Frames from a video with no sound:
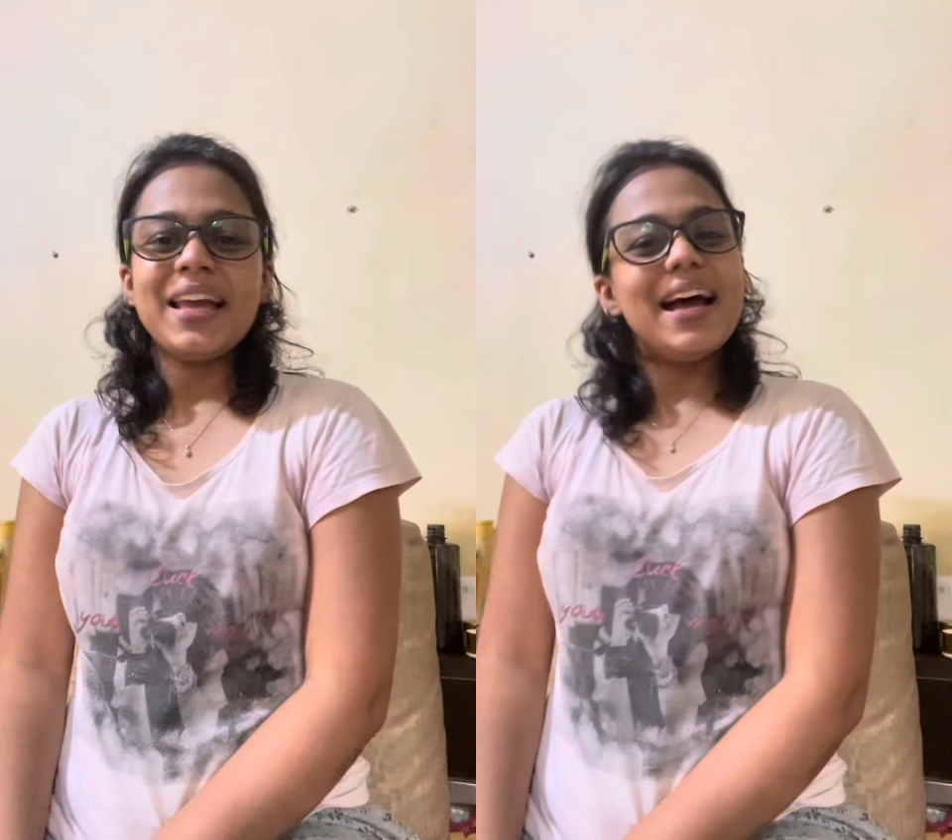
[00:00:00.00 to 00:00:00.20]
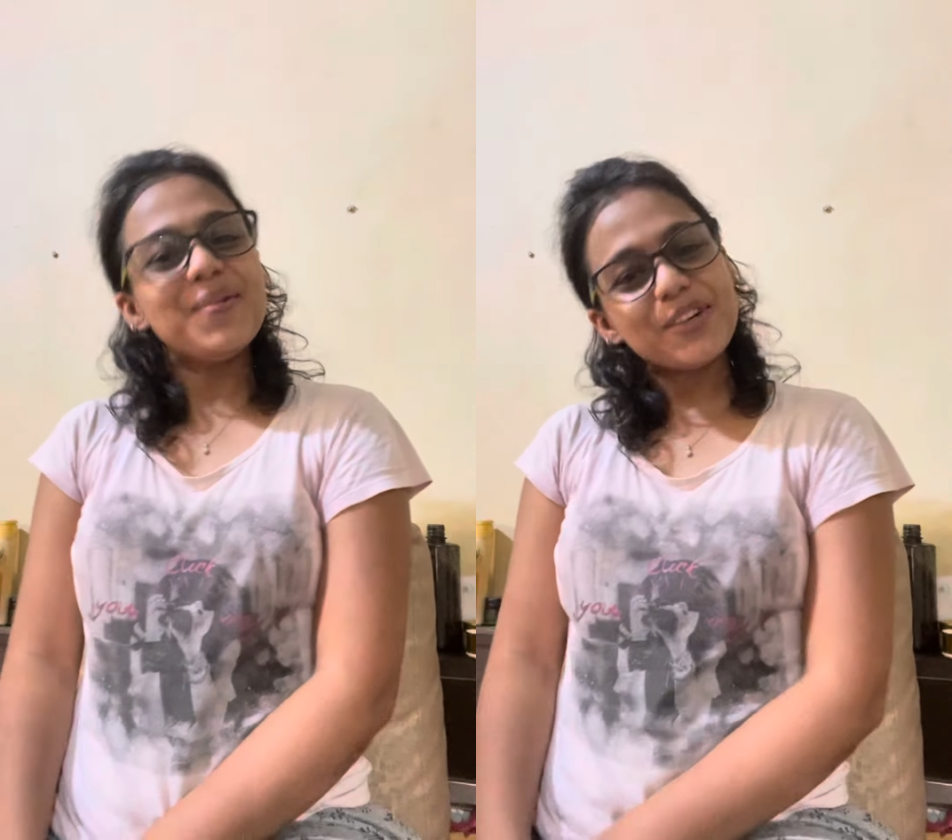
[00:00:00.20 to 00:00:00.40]

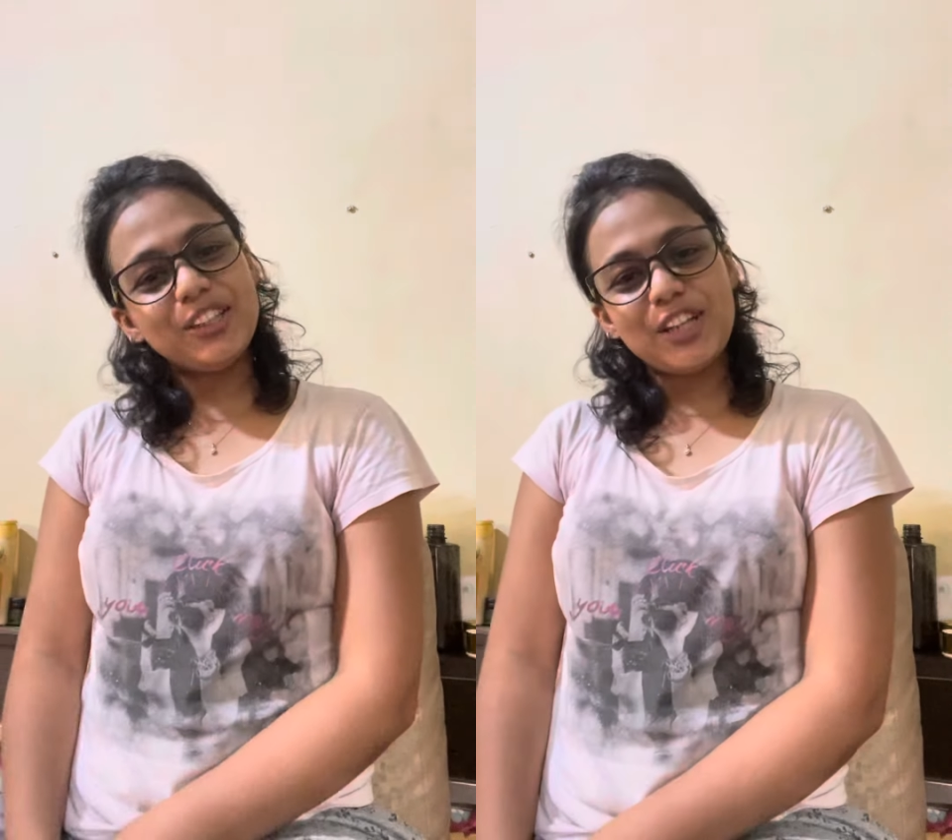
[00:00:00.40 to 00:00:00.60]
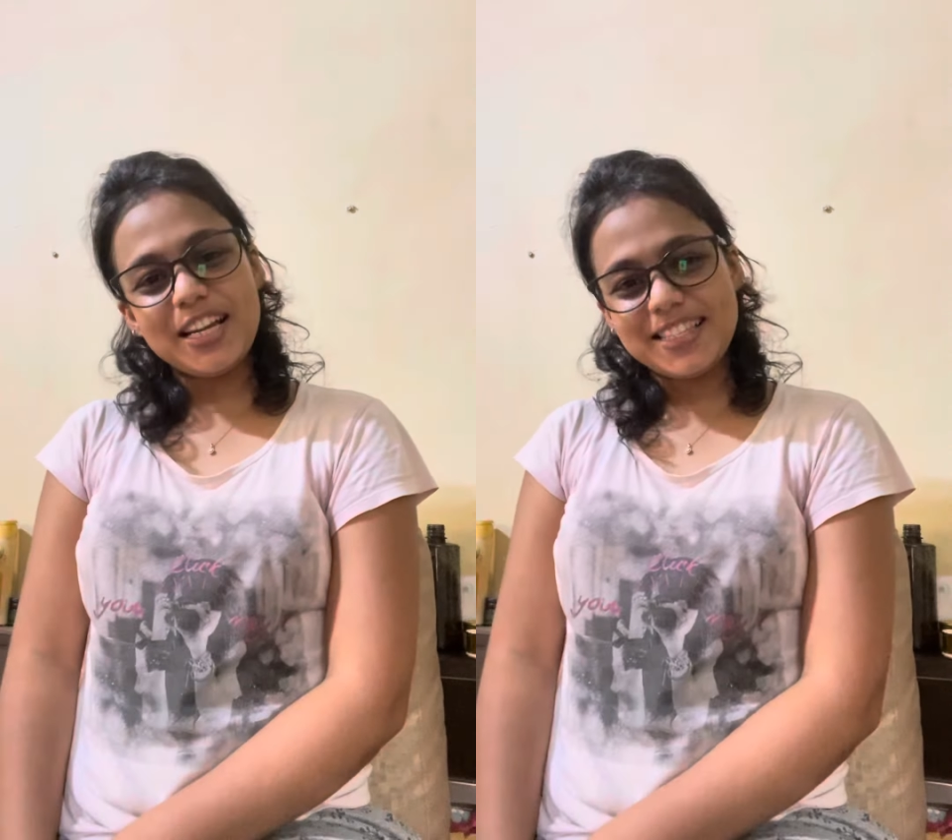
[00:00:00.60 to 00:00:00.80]
And I'm gonna
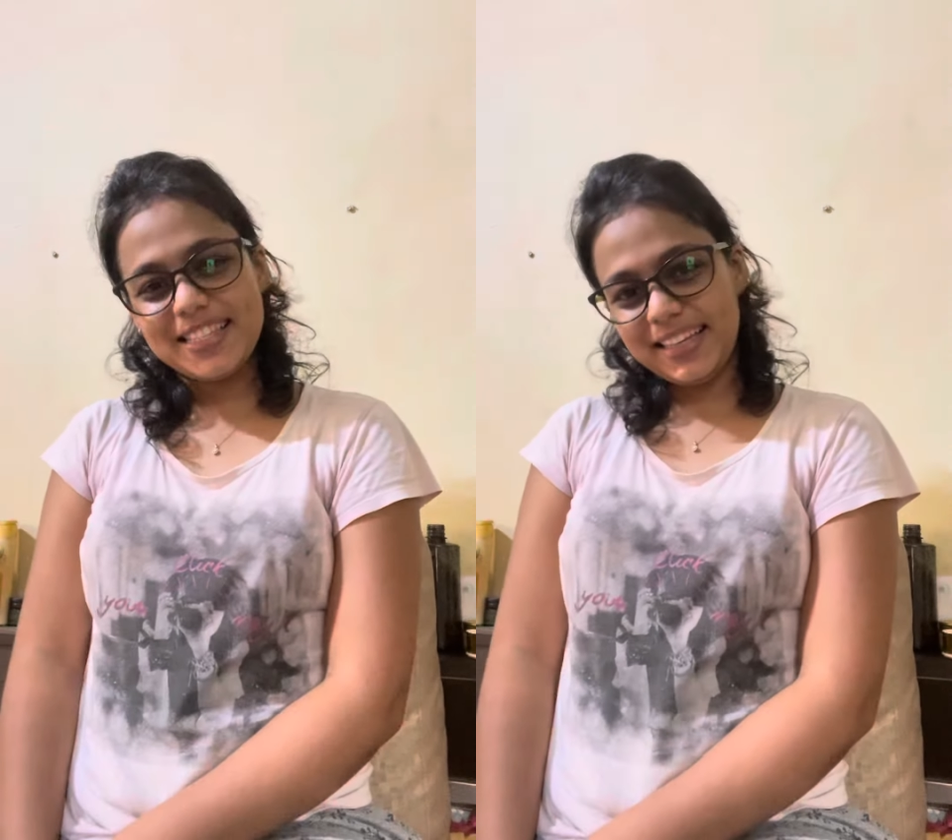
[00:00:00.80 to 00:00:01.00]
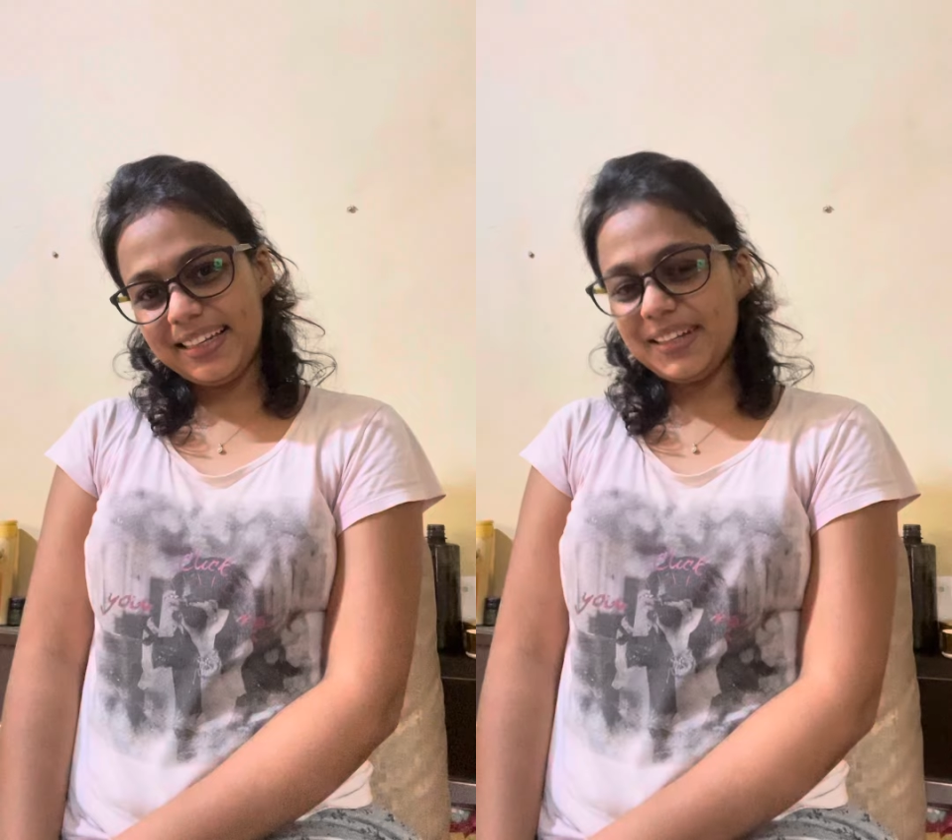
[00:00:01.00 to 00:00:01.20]
try
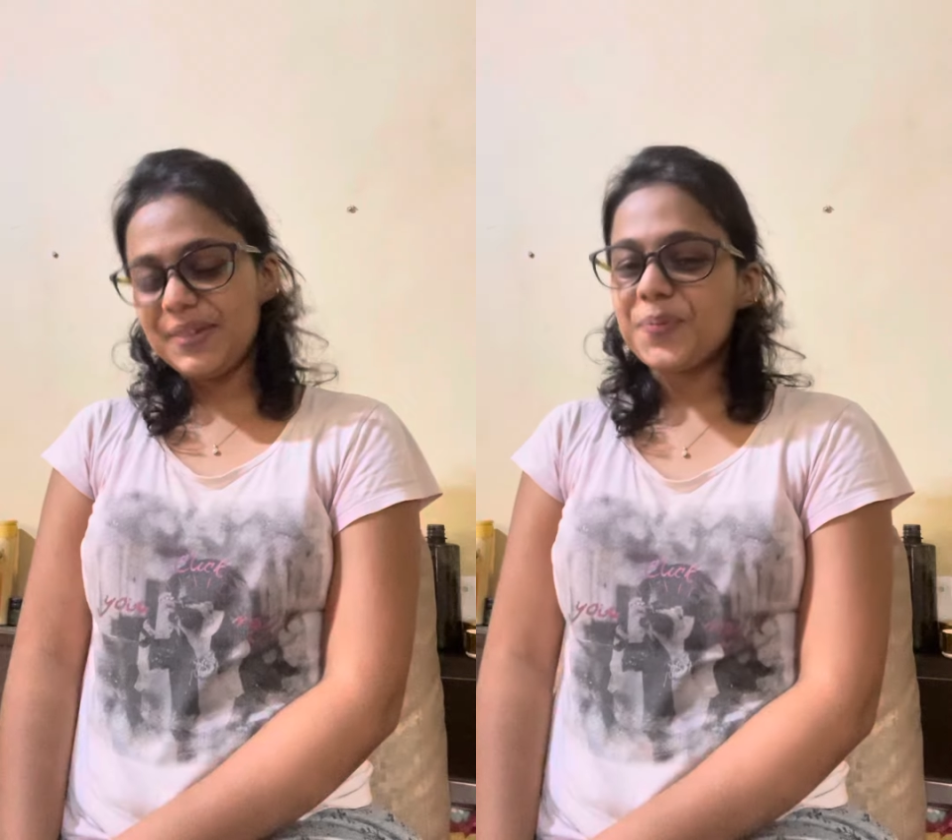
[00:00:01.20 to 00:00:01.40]
singing it.